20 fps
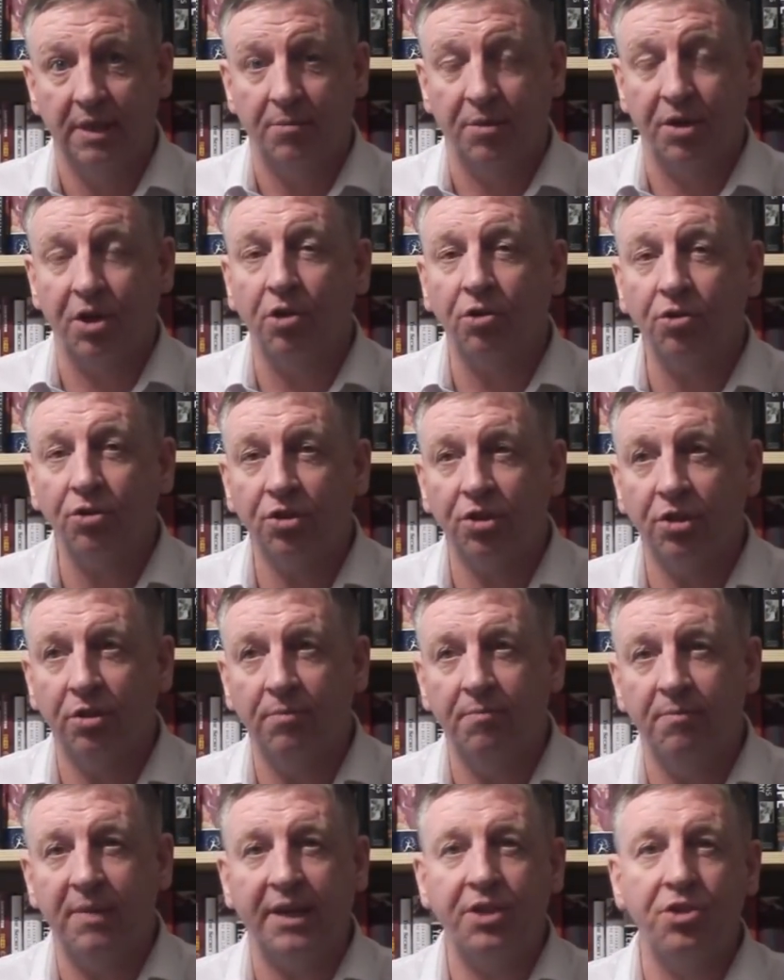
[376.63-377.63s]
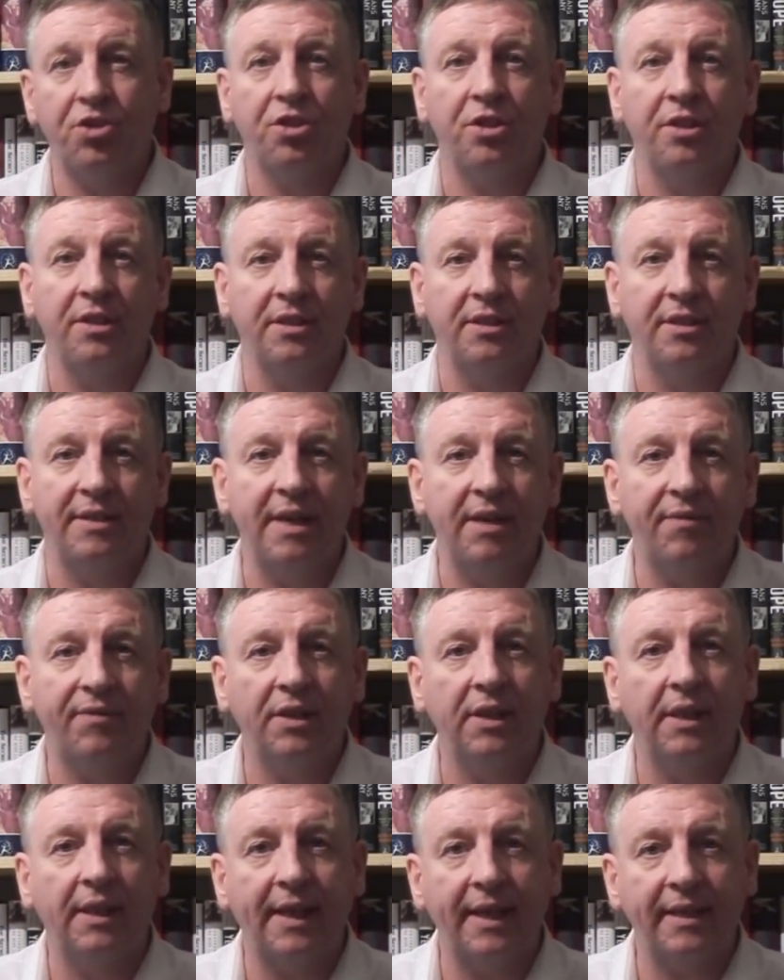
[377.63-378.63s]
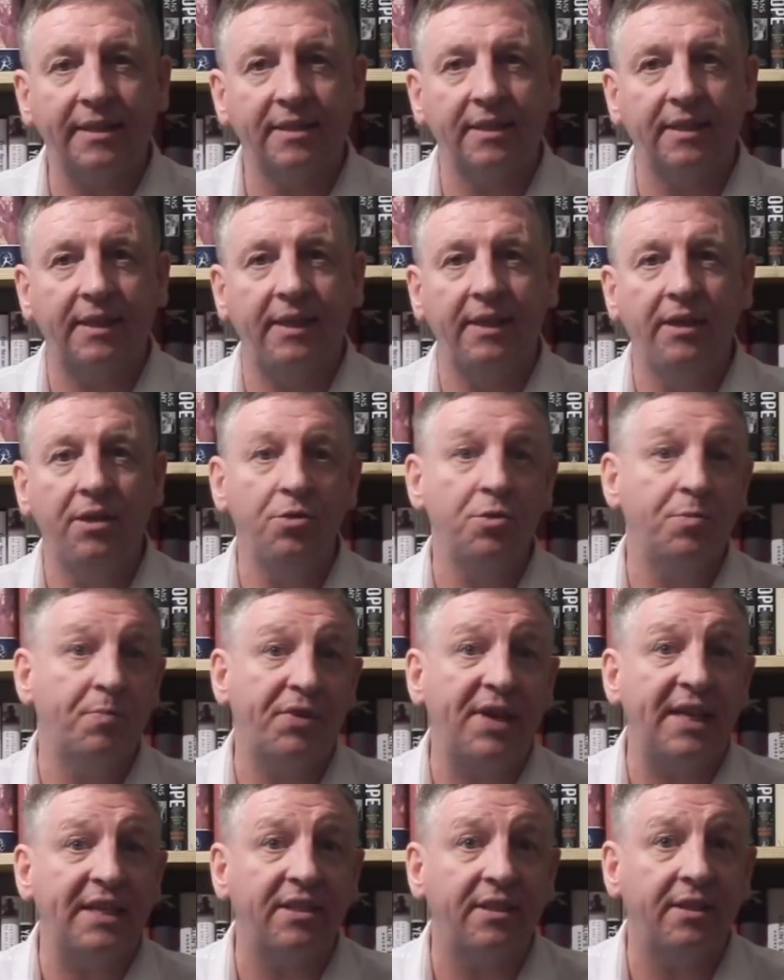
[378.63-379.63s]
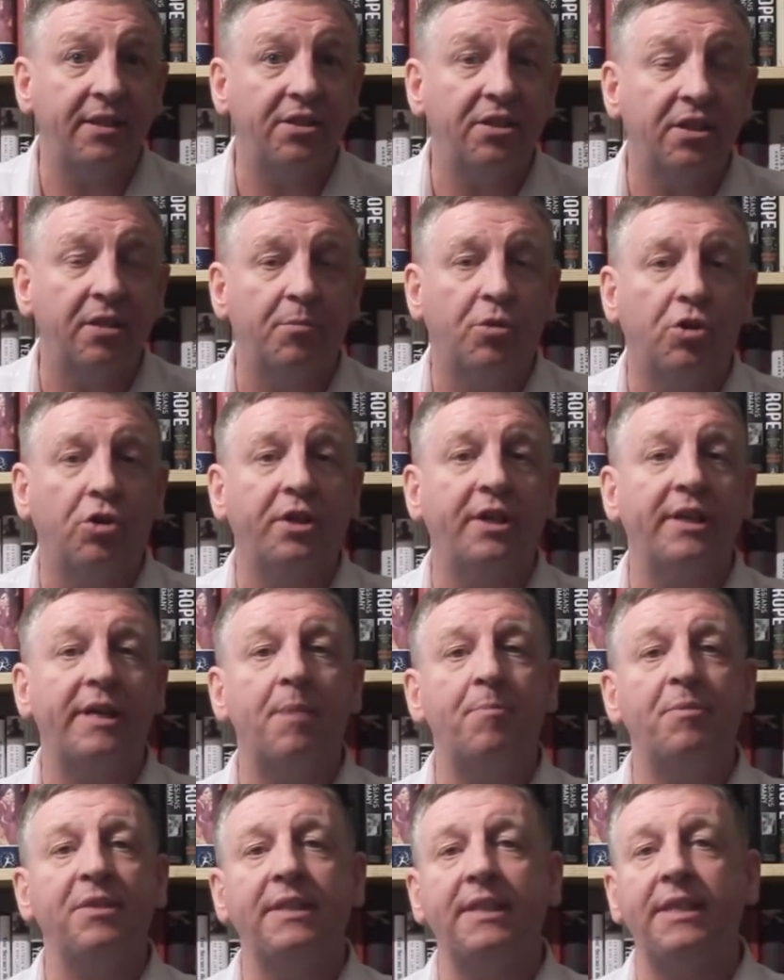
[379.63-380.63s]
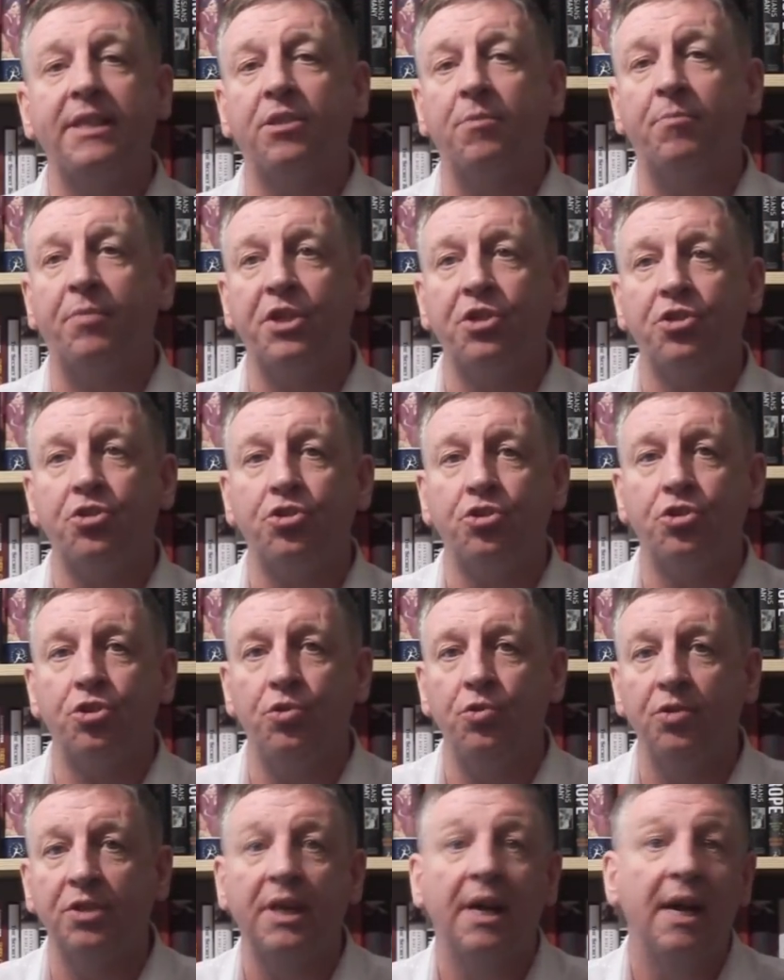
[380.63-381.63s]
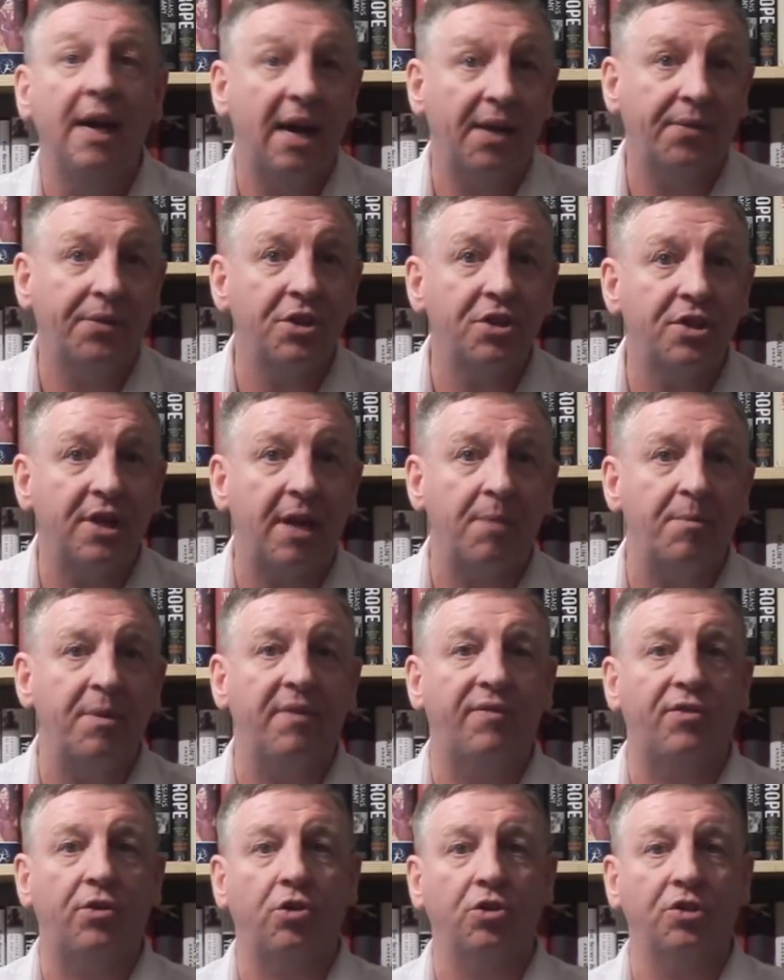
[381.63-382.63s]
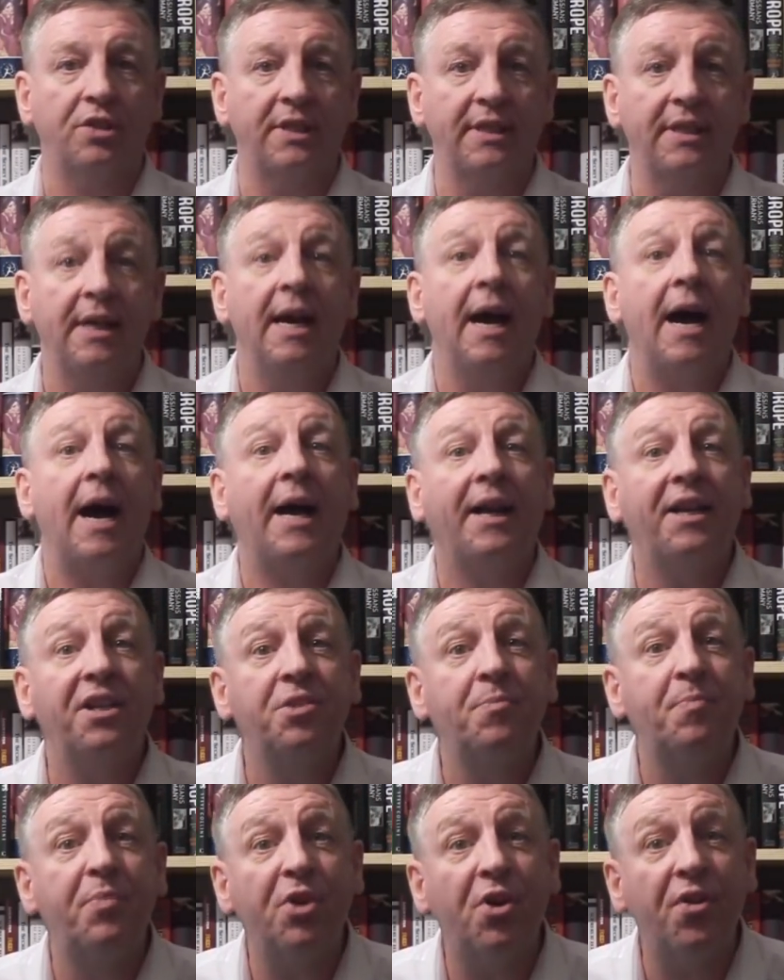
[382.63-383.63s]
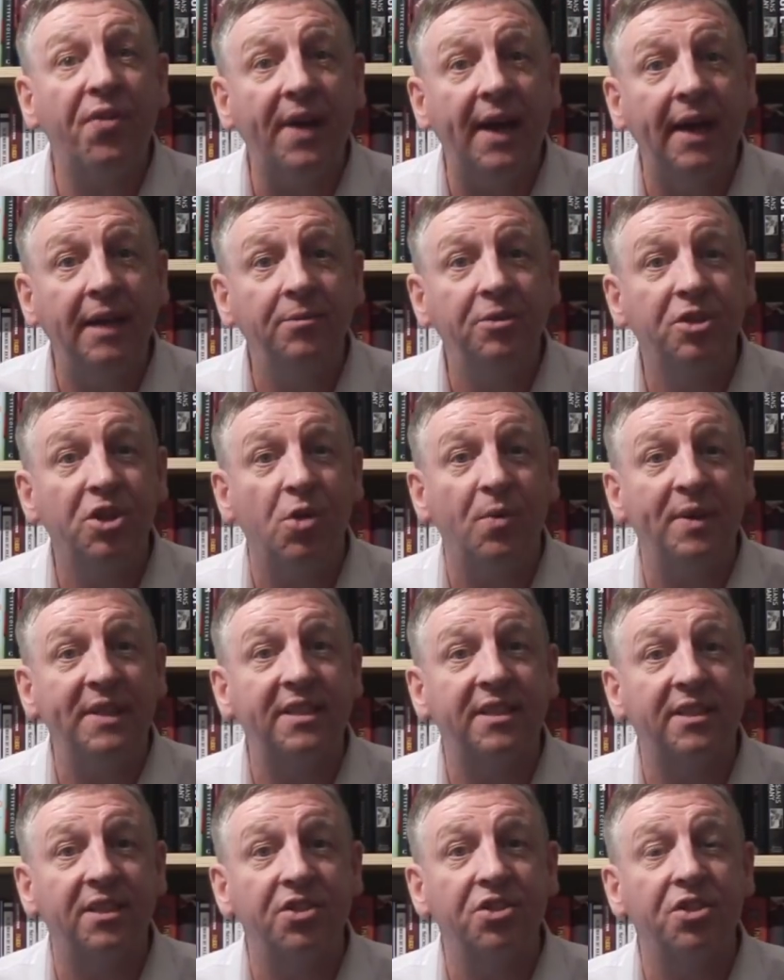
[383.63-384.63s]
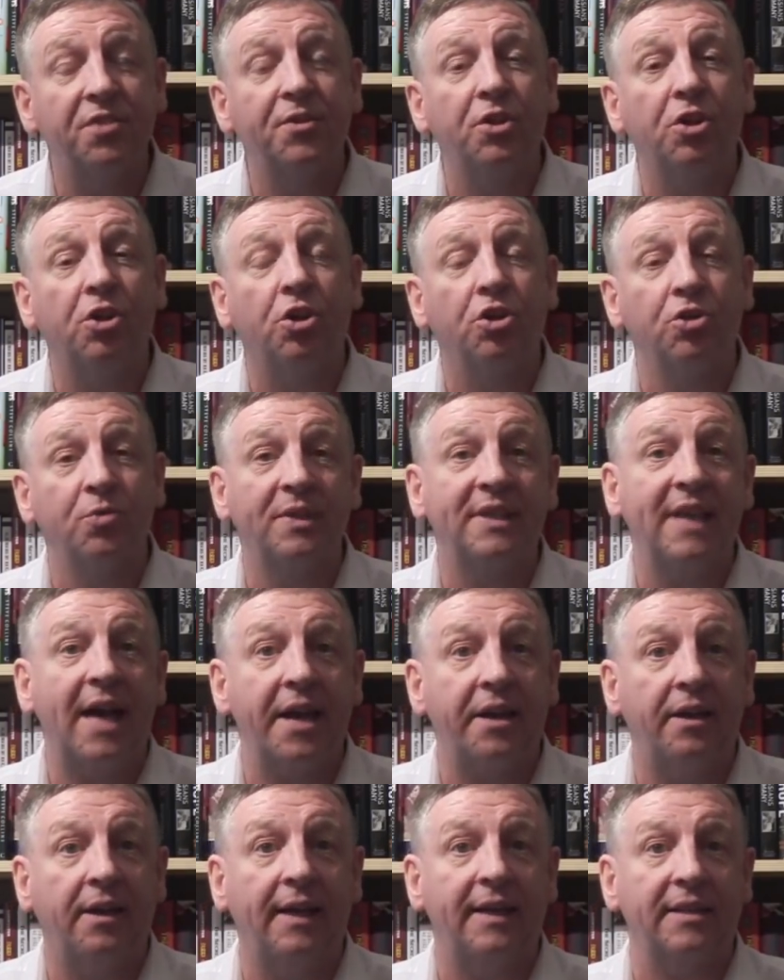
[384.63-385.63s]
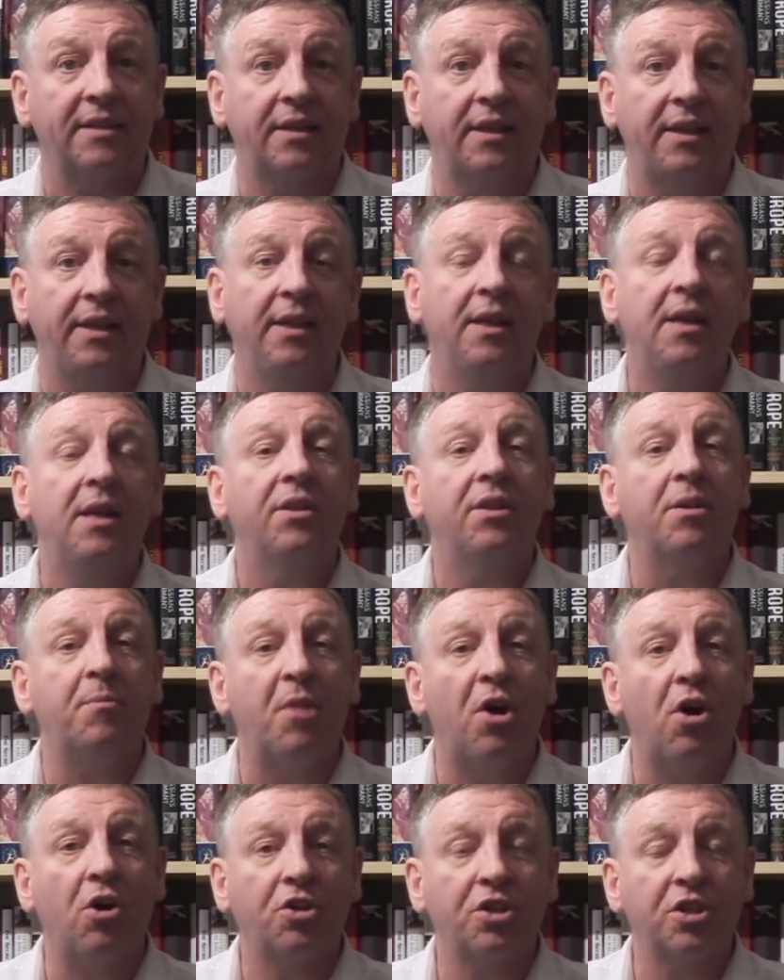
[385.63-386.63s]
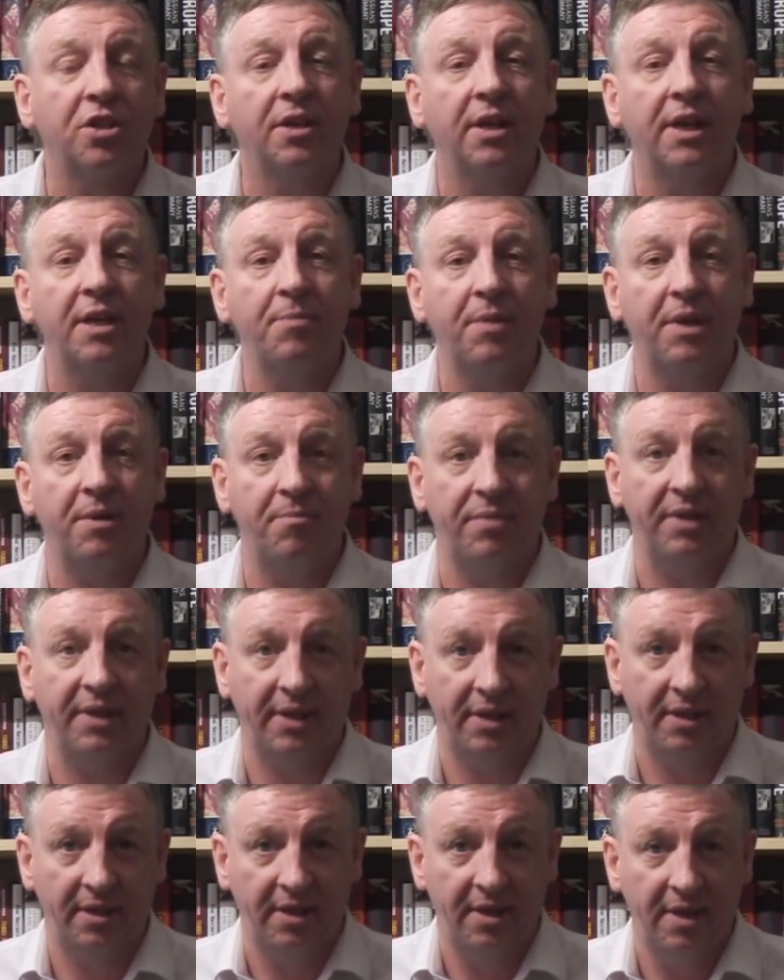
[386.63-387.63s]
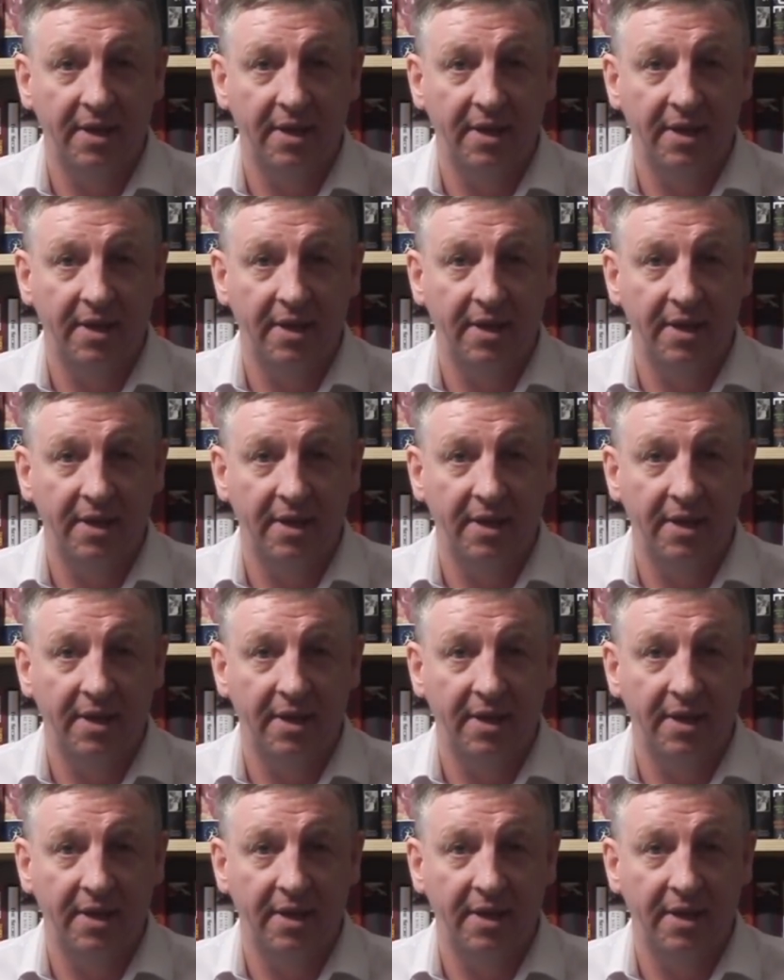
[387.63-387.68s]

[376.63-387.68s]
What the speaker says: But he also mentions Neville Lasky, who's president of the Board of Deputies of British Jews at the time in the 40s. And his brother, coincidence of course, was Harold Lasky, the Marxist Labour MP.